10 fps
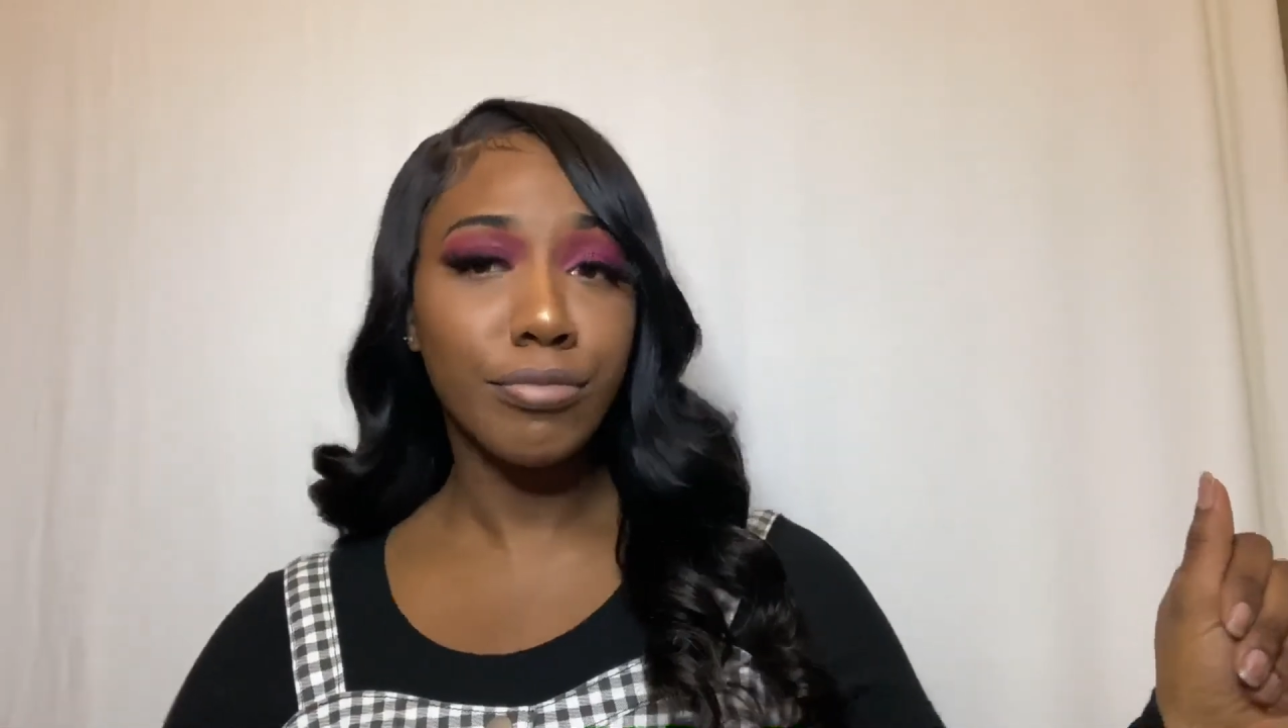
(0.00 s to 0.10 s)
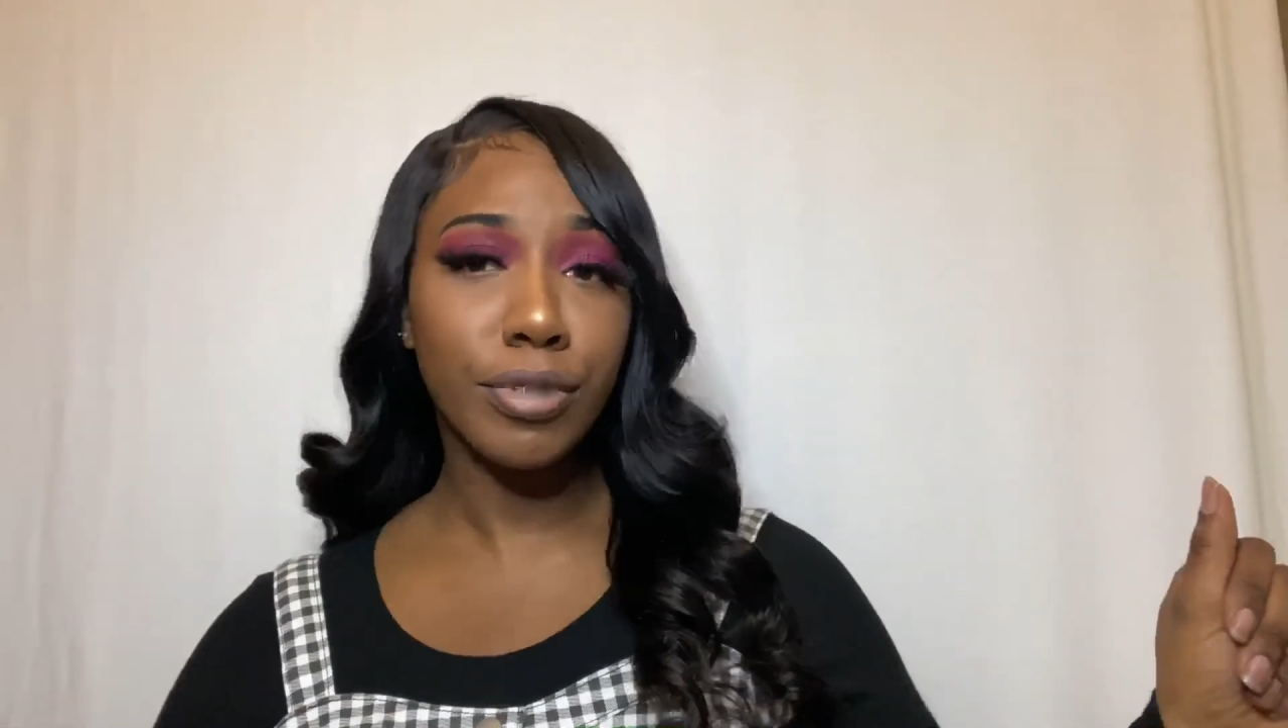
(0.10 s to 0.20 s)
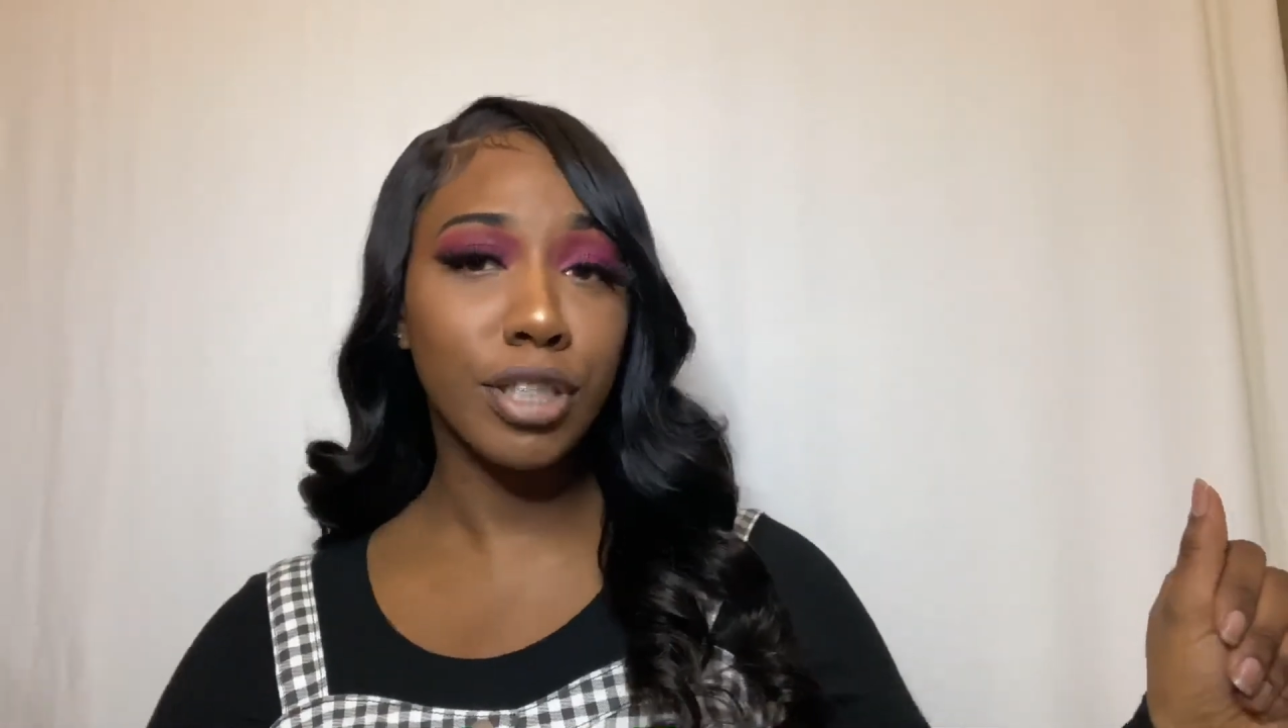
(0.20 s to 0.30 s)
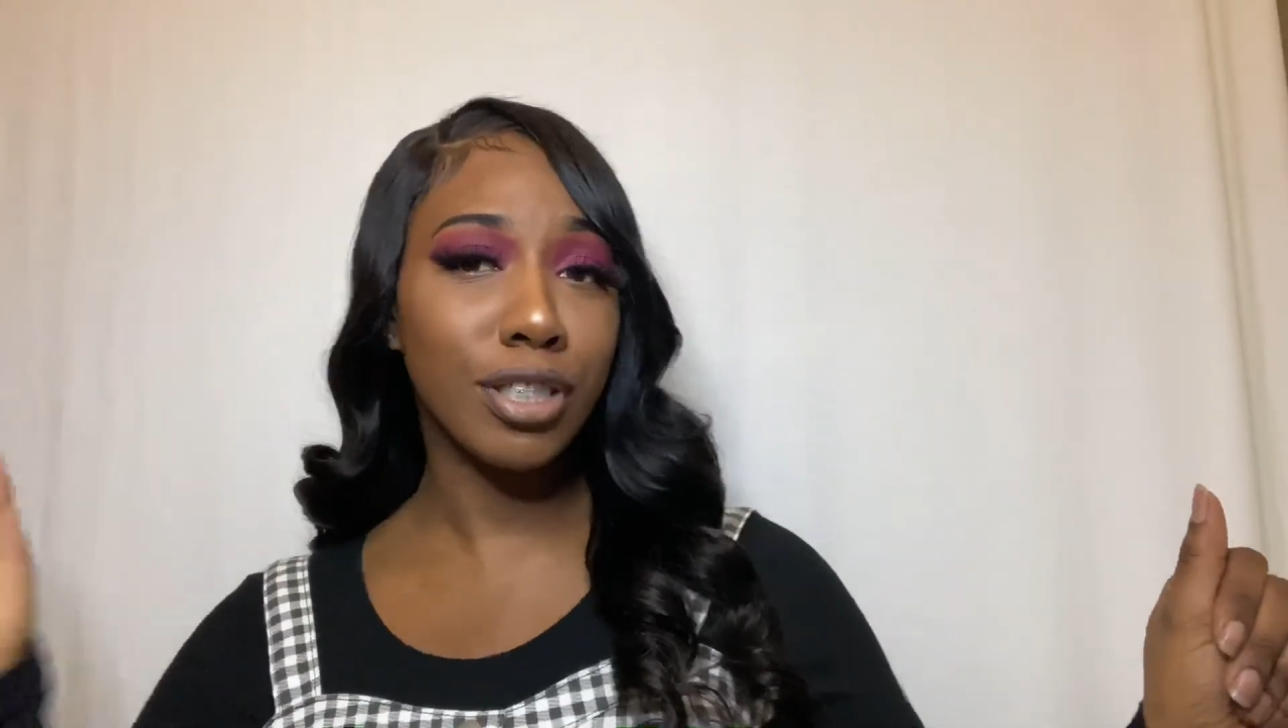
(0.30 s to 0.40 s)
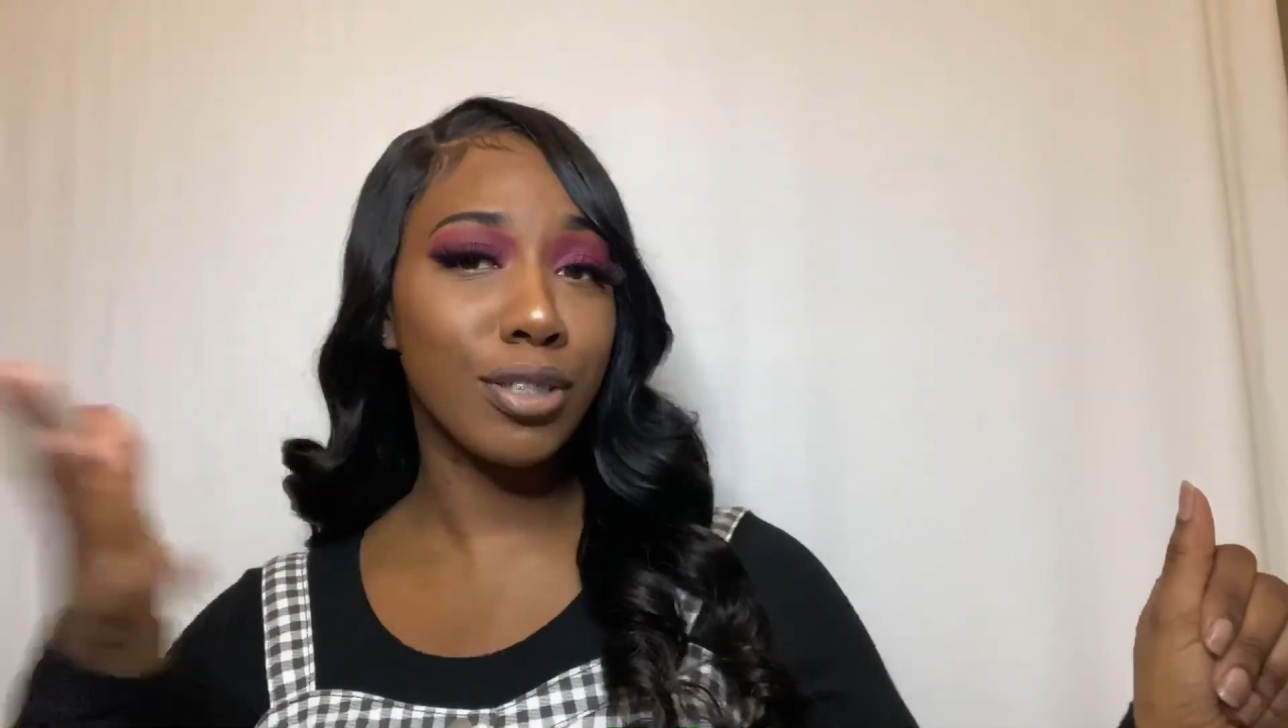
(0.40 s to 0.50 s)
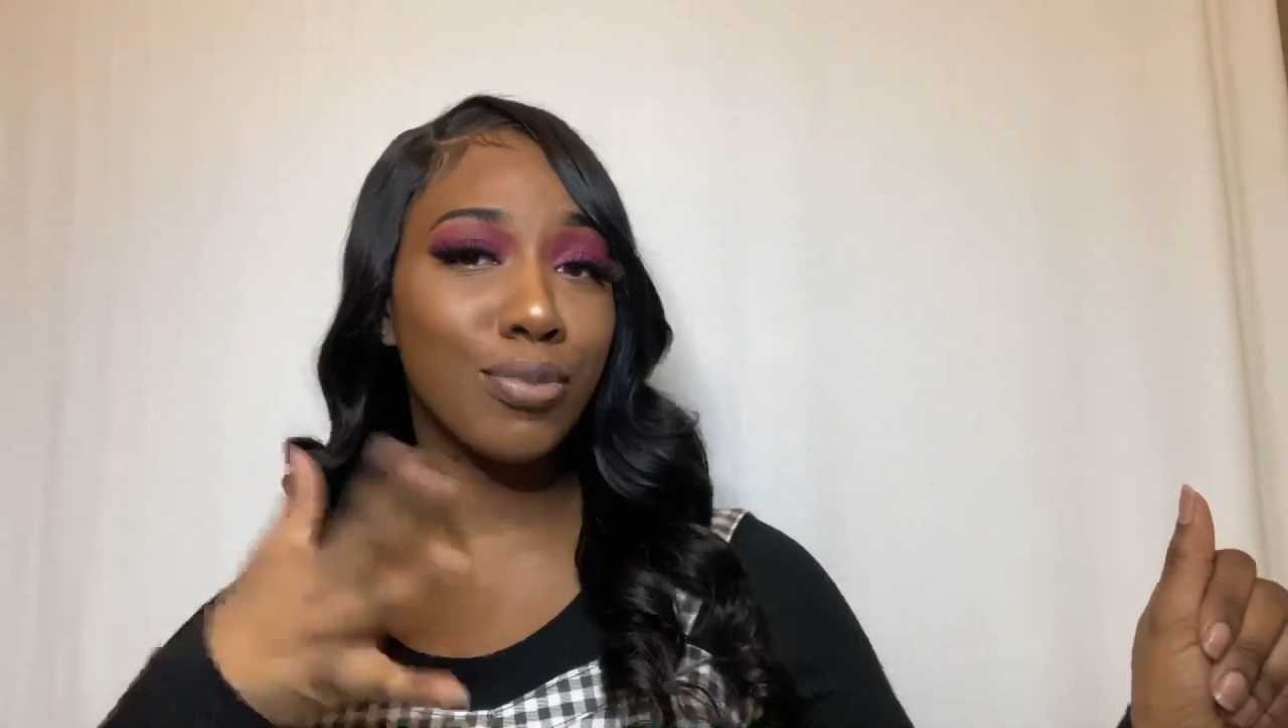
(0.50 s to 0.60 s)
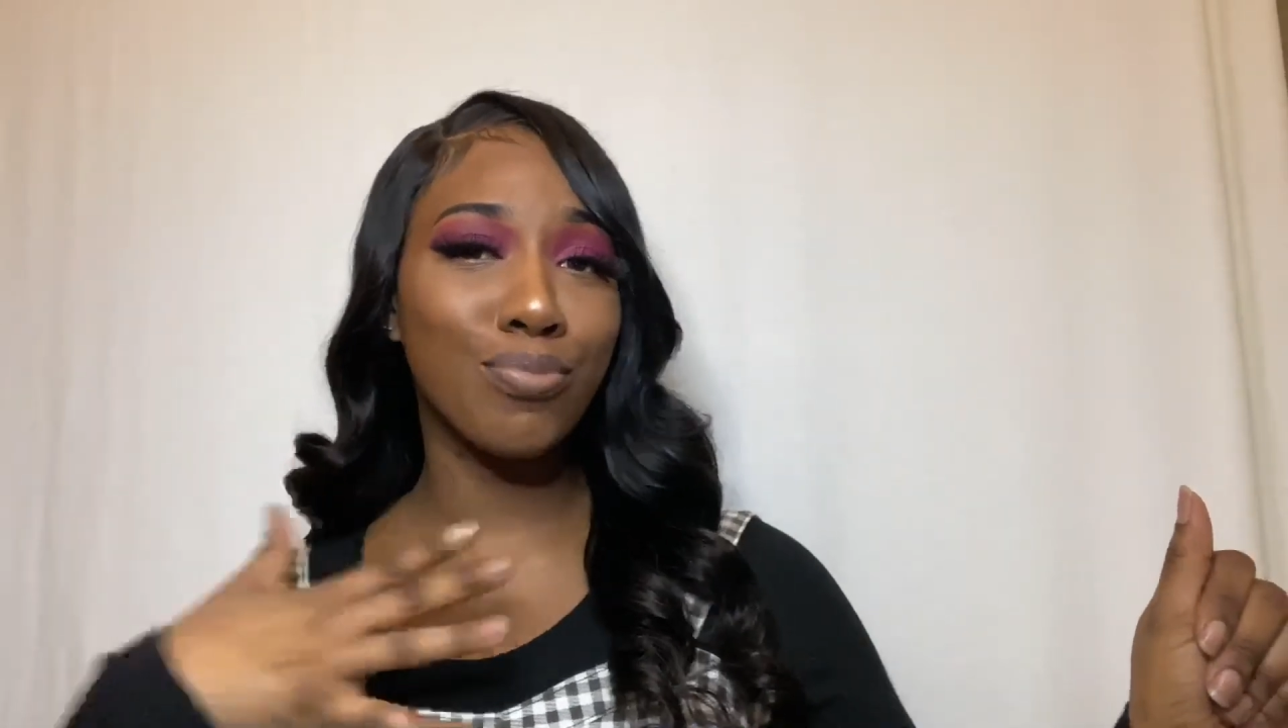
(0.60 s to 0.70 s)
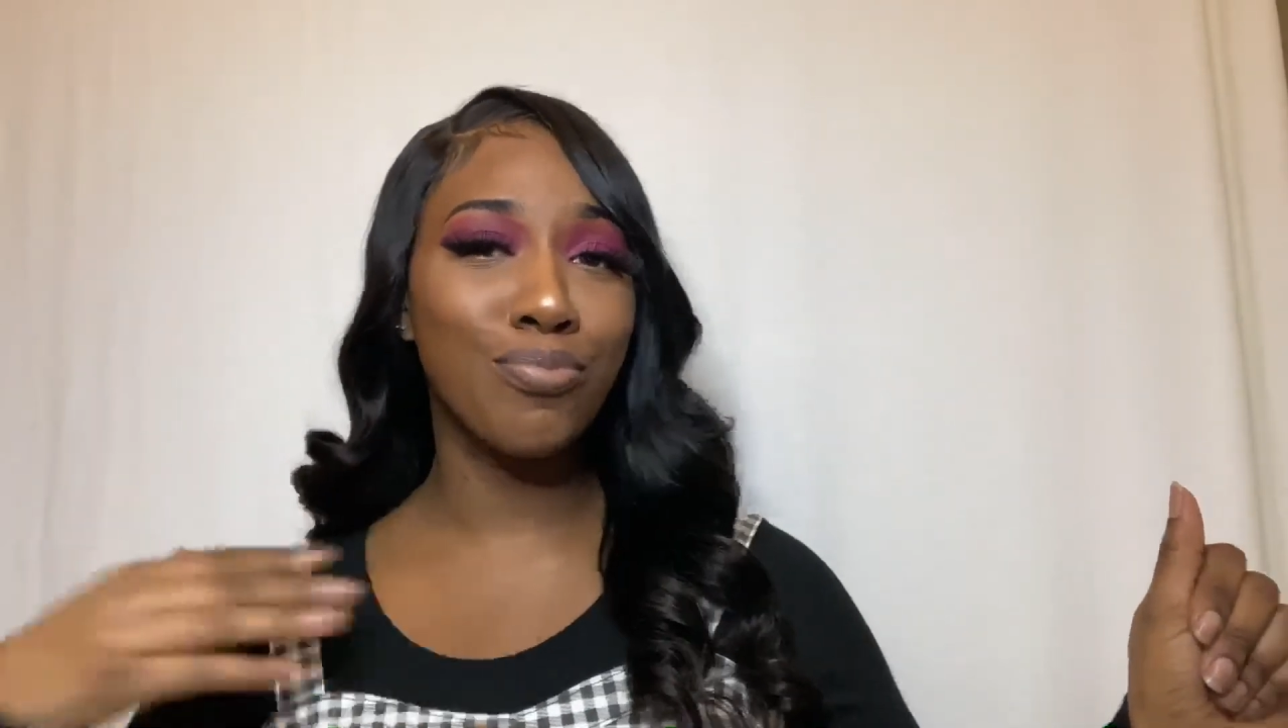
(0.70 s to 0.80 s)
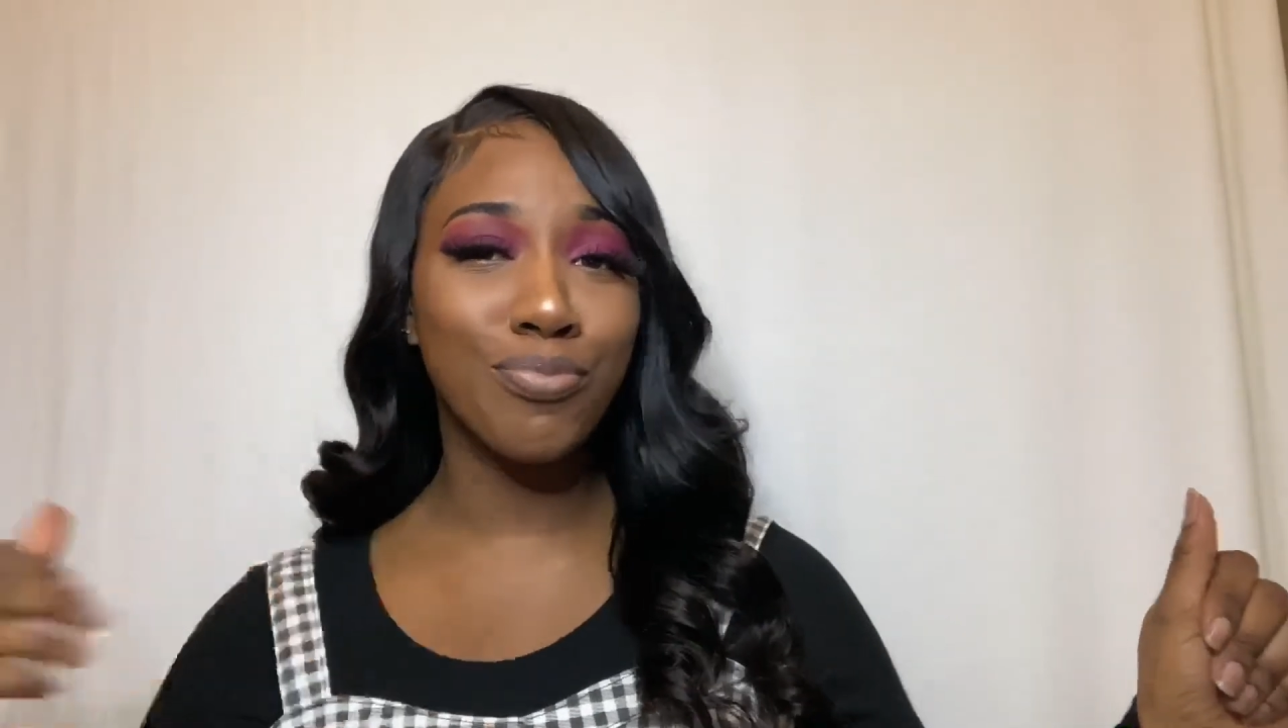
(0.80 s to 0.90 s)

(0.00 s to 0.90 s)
this is.